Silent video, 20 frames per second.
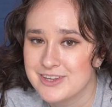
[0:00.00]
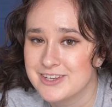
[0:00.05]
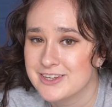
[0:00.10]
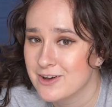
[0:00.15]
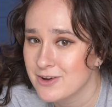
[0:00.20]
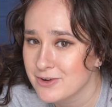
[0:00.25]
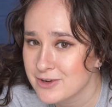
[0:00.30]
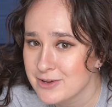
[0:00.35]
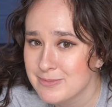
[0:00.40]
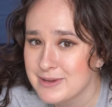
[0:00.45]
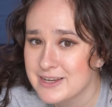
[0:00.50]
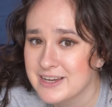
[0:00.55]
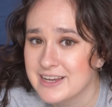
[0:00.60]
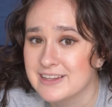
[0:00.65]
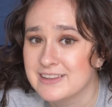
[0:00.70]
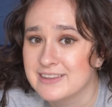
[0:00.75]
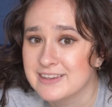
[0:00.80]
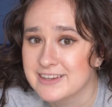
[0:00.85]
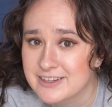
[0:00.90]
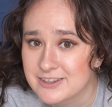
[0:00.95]
y'all can be
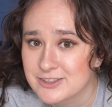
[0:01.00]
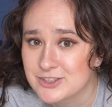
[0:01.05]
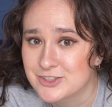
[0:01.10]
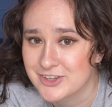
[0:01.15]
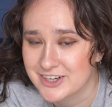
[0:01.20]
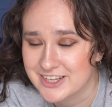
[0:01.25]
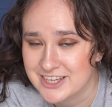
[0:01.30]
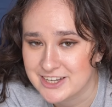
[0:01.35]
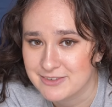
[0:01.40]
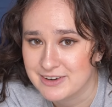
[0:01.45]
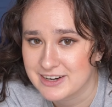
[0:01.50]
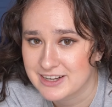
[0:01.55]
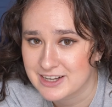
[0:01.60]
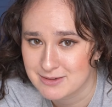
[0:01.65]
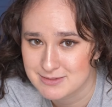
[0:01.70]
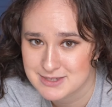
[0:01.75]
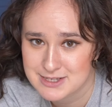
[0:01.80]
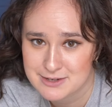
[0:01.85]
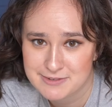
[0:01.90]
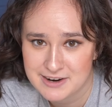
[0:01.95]
a little tricky when it
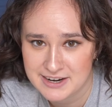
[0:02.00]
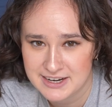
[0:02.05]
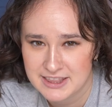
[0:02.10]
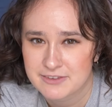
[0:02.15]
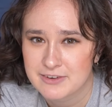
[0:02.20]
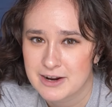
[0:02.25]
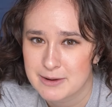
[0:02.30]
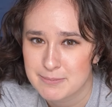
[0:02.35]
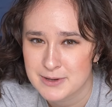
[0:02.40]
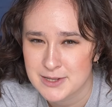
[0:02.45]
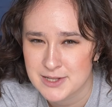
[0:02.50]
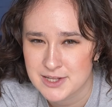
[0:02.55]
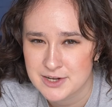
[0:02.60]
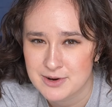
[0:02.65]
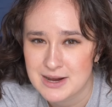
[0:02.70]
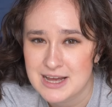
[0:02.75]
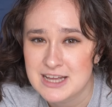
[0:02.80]
comes to finding the right pillow,